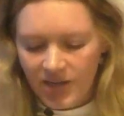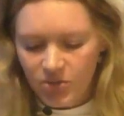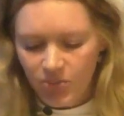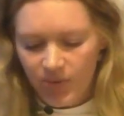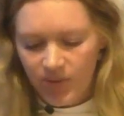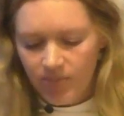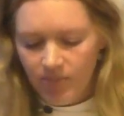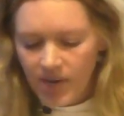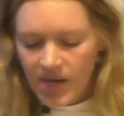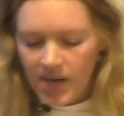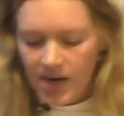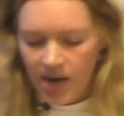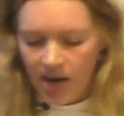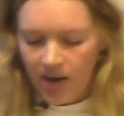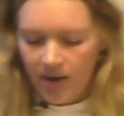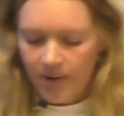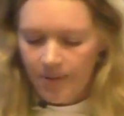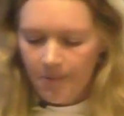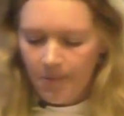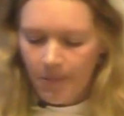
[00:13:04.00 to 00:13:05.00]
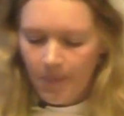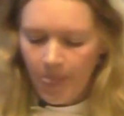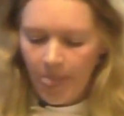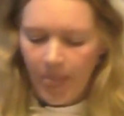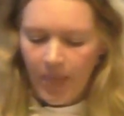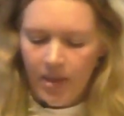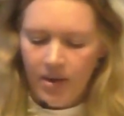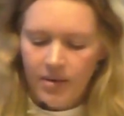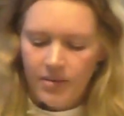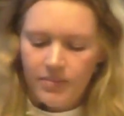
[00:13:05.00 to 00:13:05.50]
with meaning.
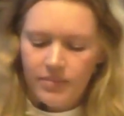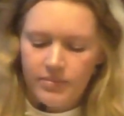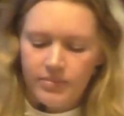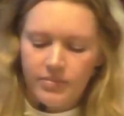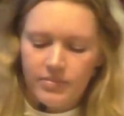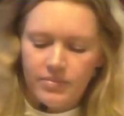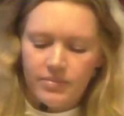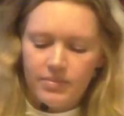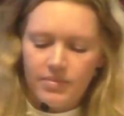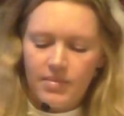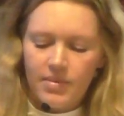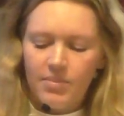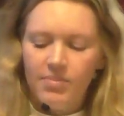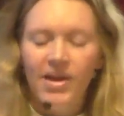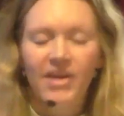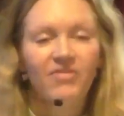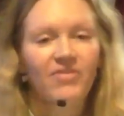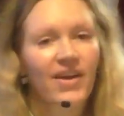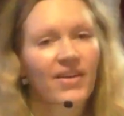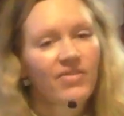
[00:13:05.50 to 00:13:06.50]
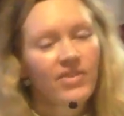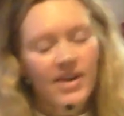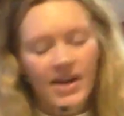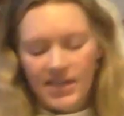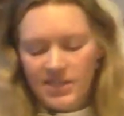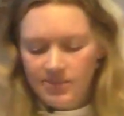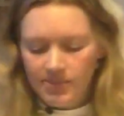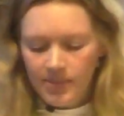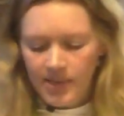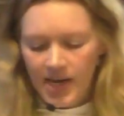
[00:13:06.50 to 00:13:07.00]
My favorite
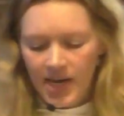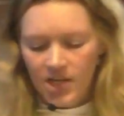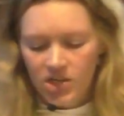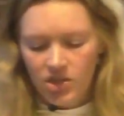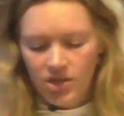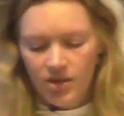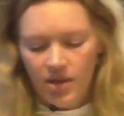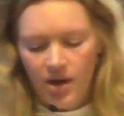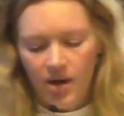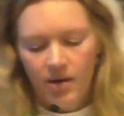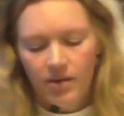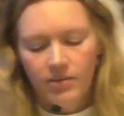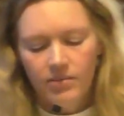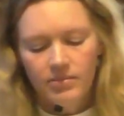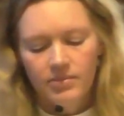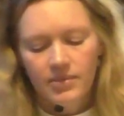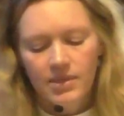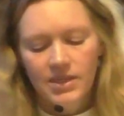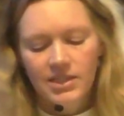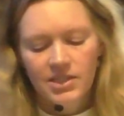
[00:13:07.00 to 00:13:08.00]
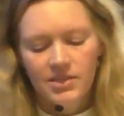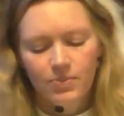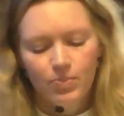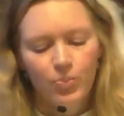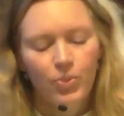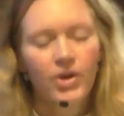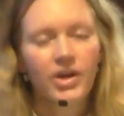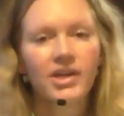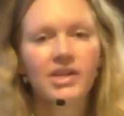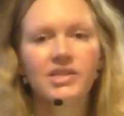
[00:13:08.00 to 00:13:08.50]
explanation, though, is
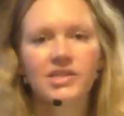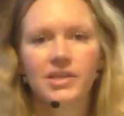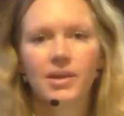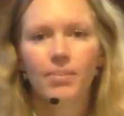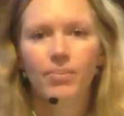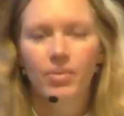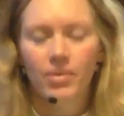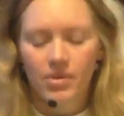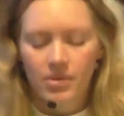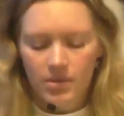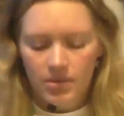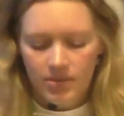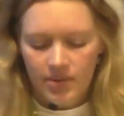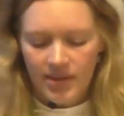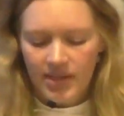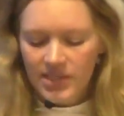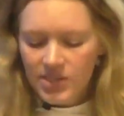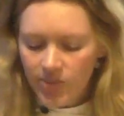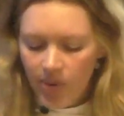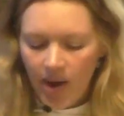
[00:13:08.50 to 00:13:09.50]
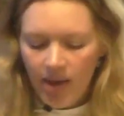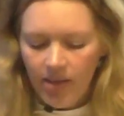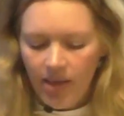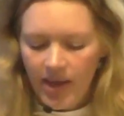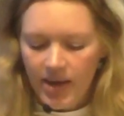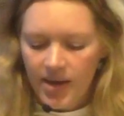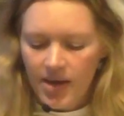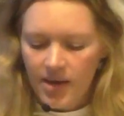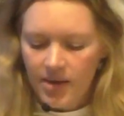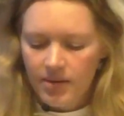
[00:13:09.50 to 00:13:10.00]
pretty simple, and that's why I
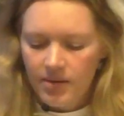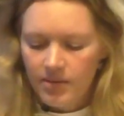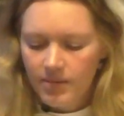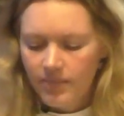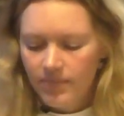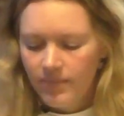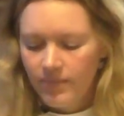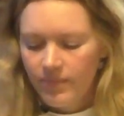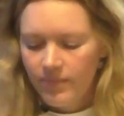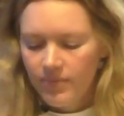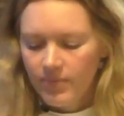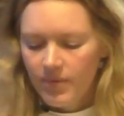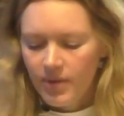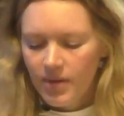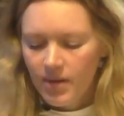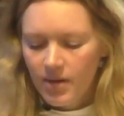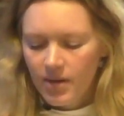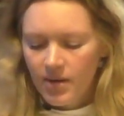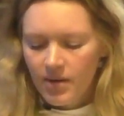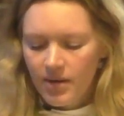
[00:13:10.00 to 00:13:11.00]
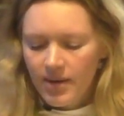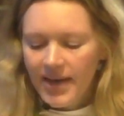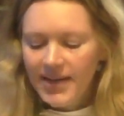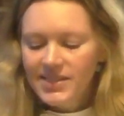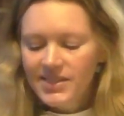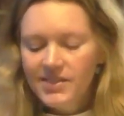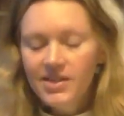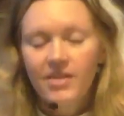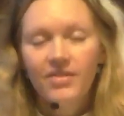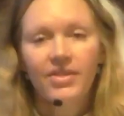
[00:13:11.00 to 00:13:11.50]
like it.
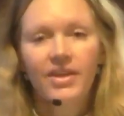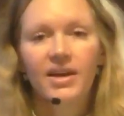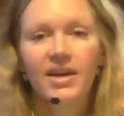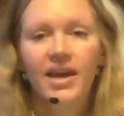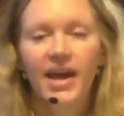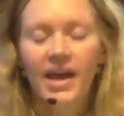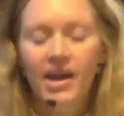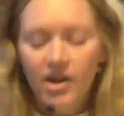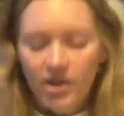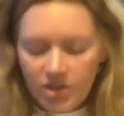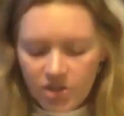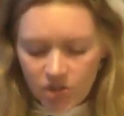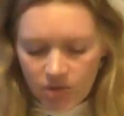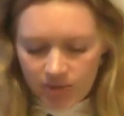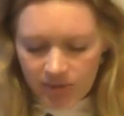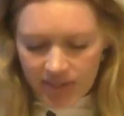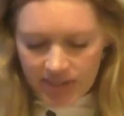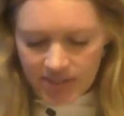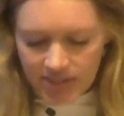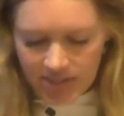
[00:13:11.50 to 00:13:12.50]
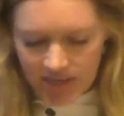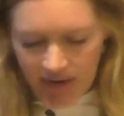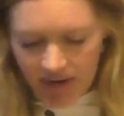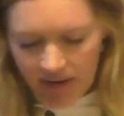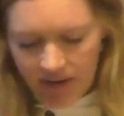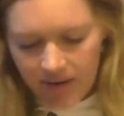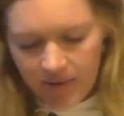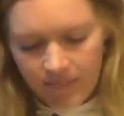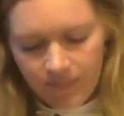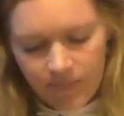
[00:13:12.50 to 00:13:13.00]
It's the
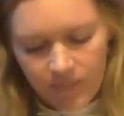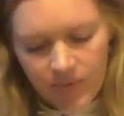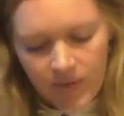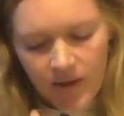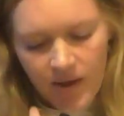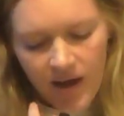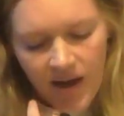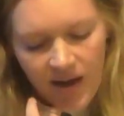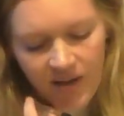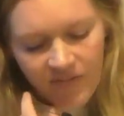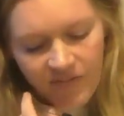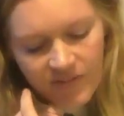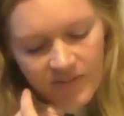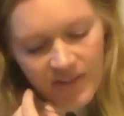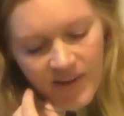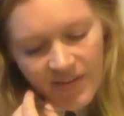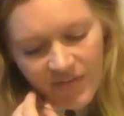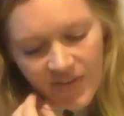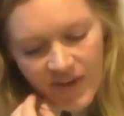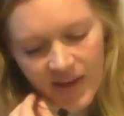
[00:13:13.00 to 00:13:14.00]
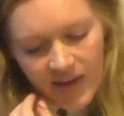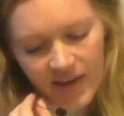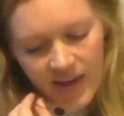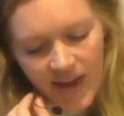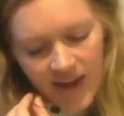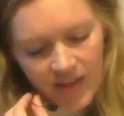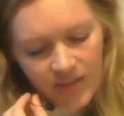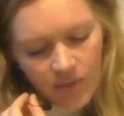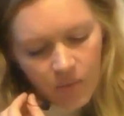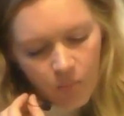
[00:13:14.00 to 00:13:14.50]
characteristic of living
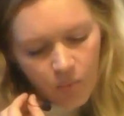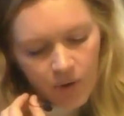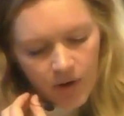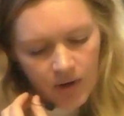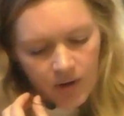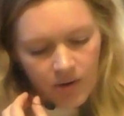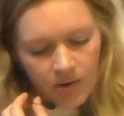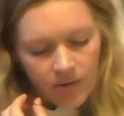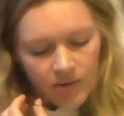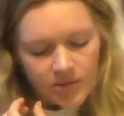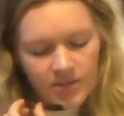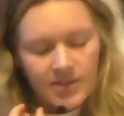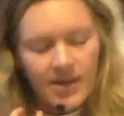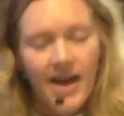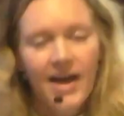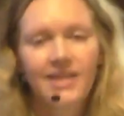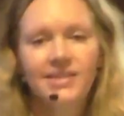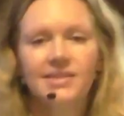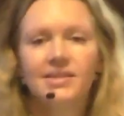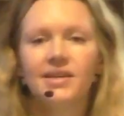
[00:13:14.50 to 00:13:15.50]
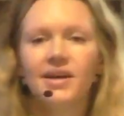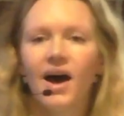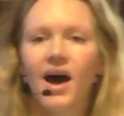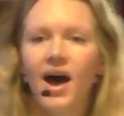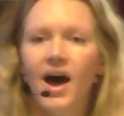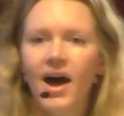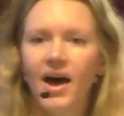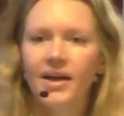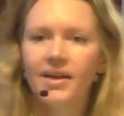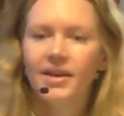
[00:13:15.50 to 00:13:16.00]
in the world as
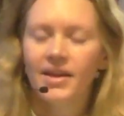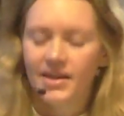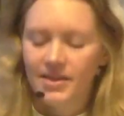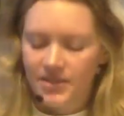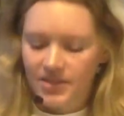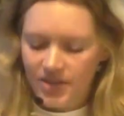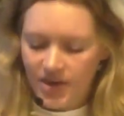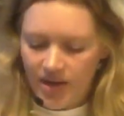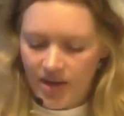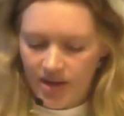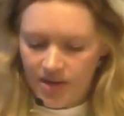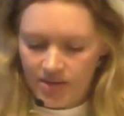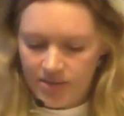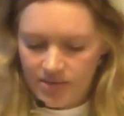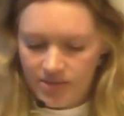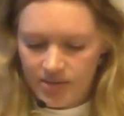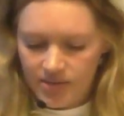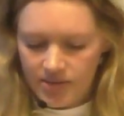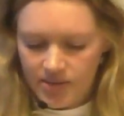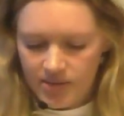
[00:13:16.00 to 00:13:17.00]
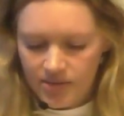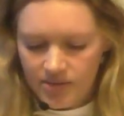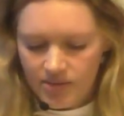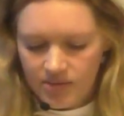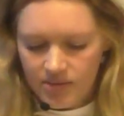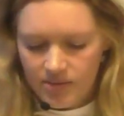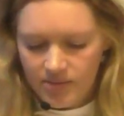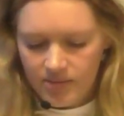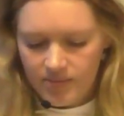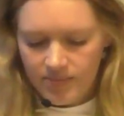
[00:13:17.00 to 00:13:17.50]
God intends.
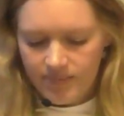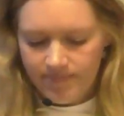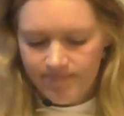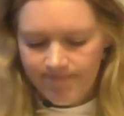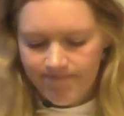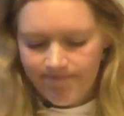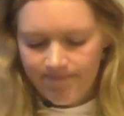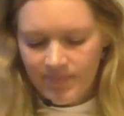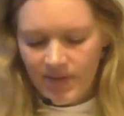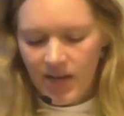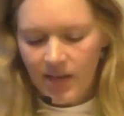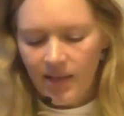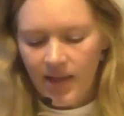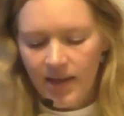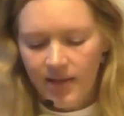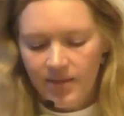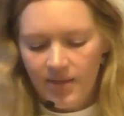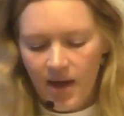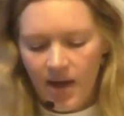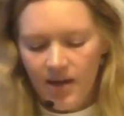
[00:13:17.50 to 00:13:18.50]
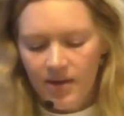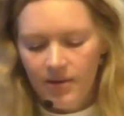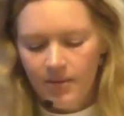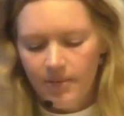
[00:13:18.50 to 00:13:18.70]
I like that.